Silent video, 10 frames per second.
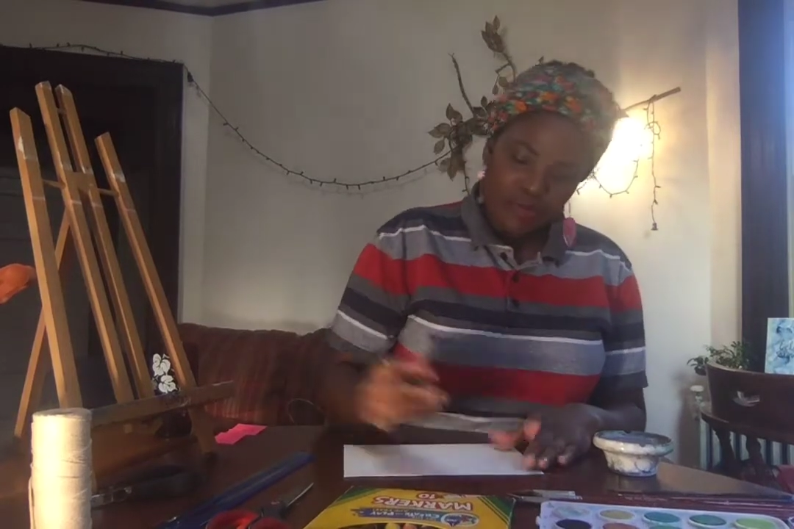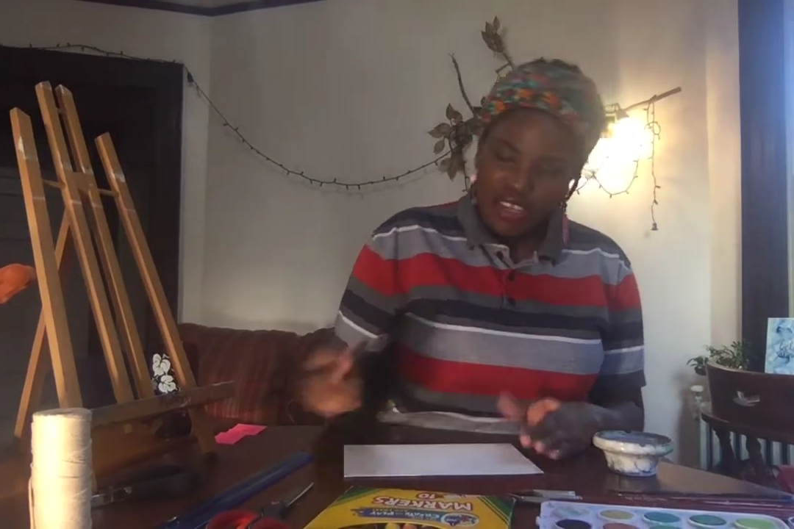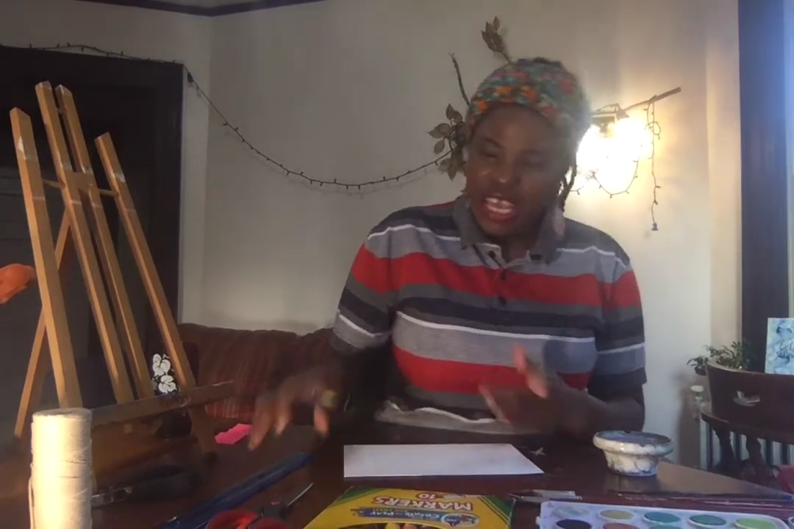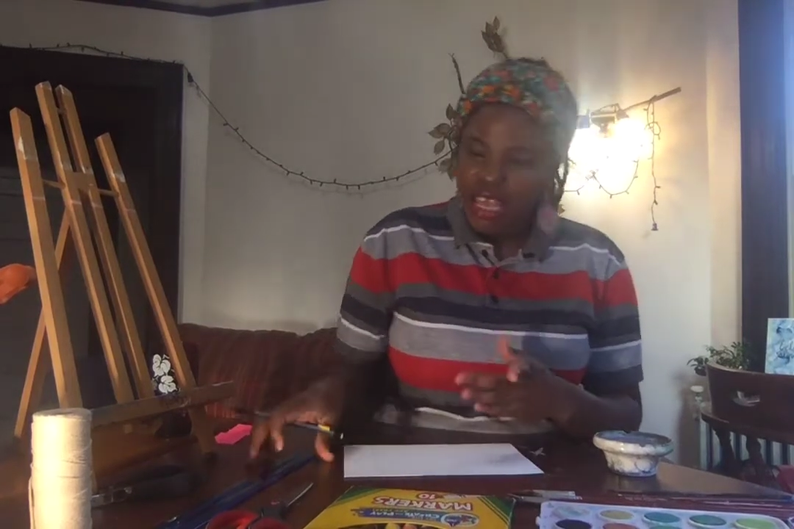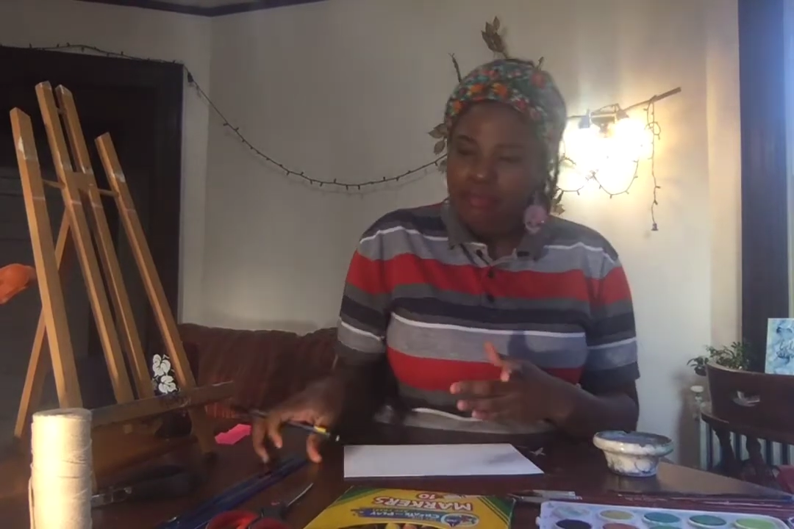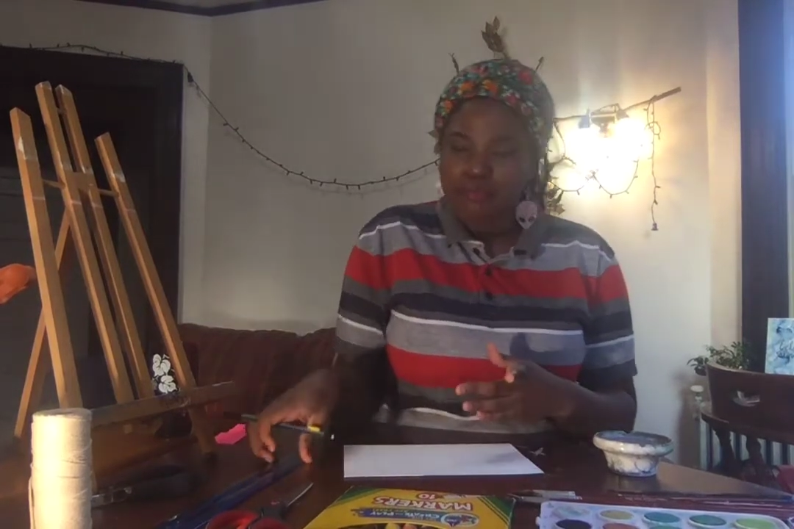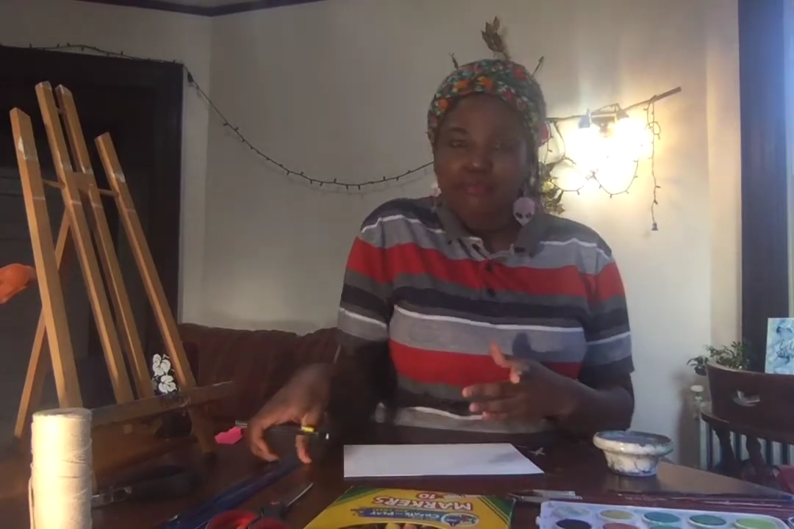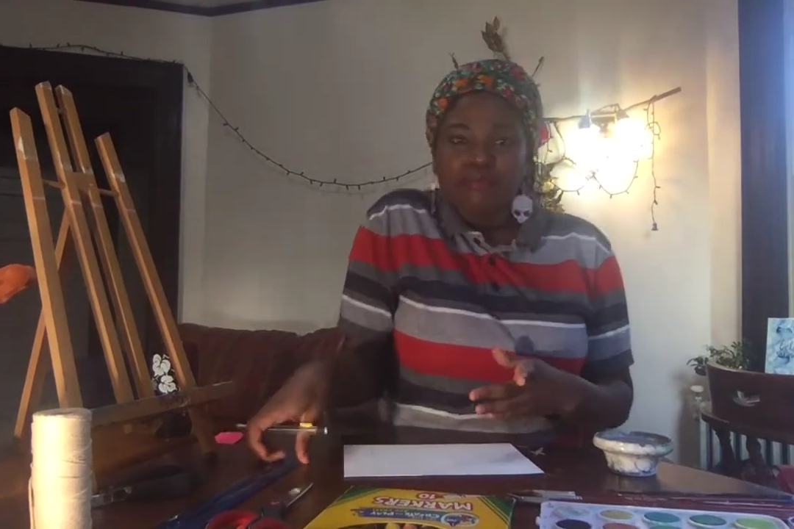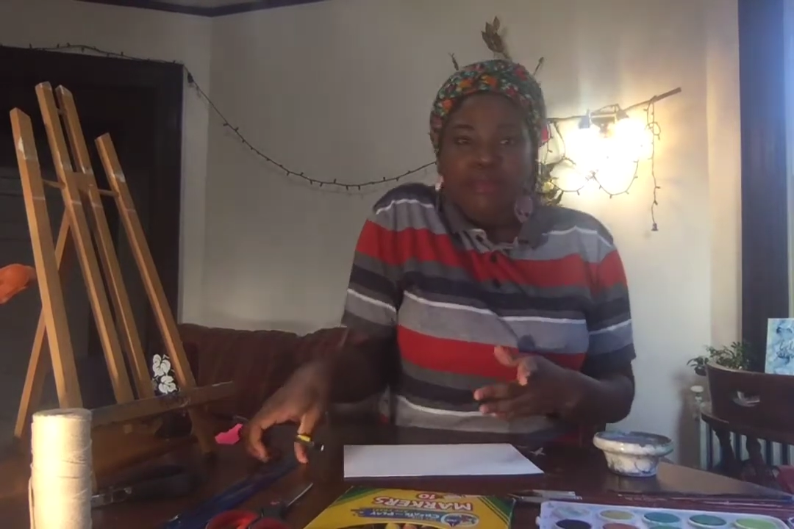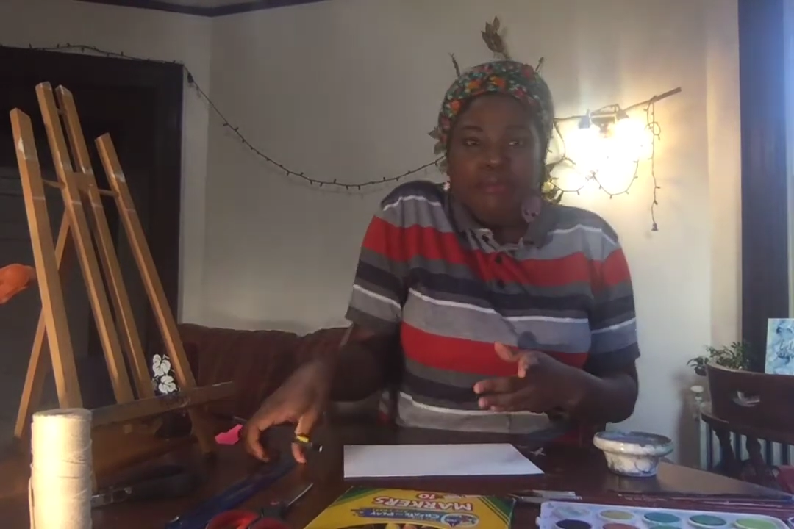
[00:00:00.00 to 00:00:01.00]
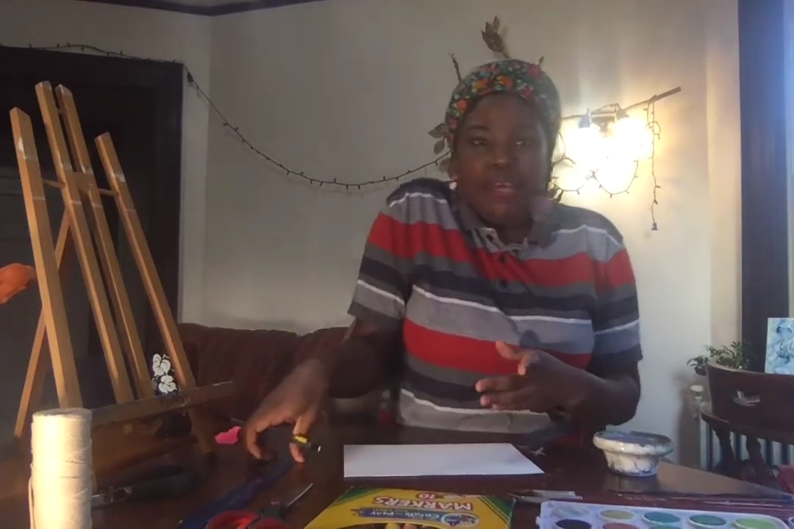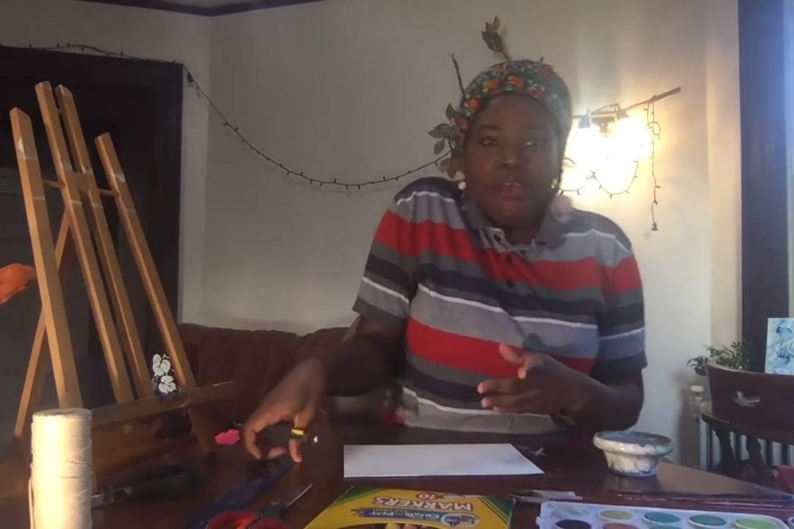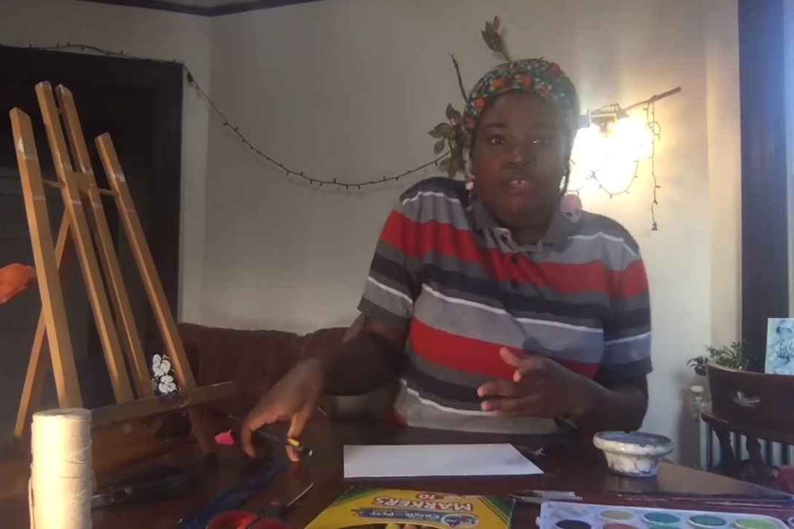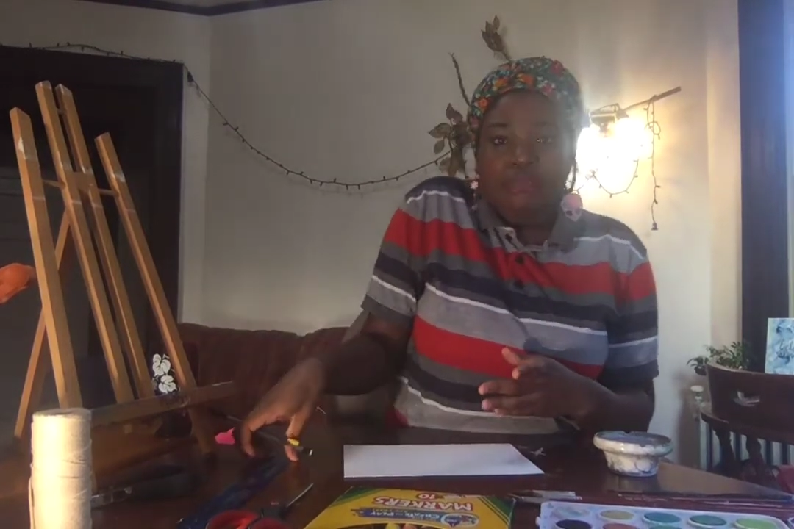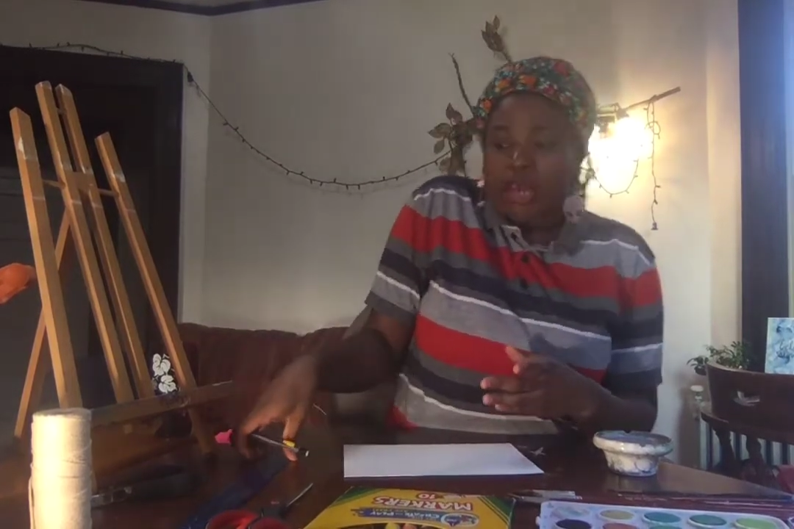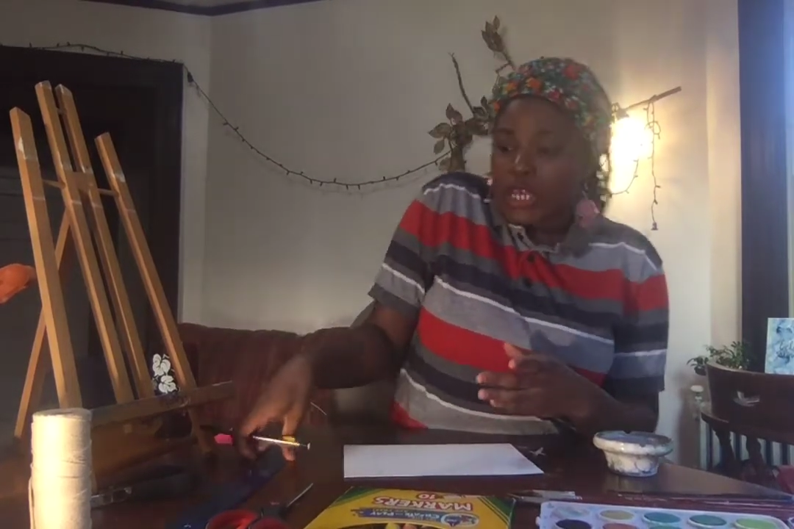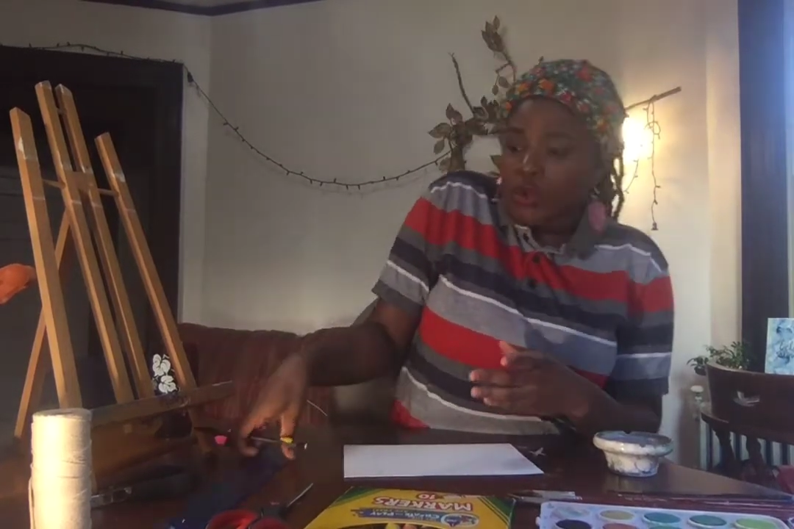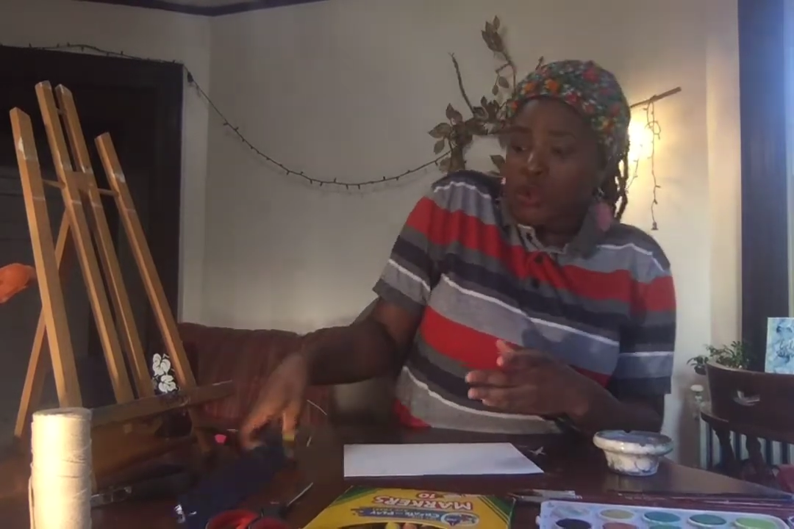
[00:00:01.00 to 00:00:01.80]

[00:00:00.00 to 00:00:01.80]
And maybe I'll use my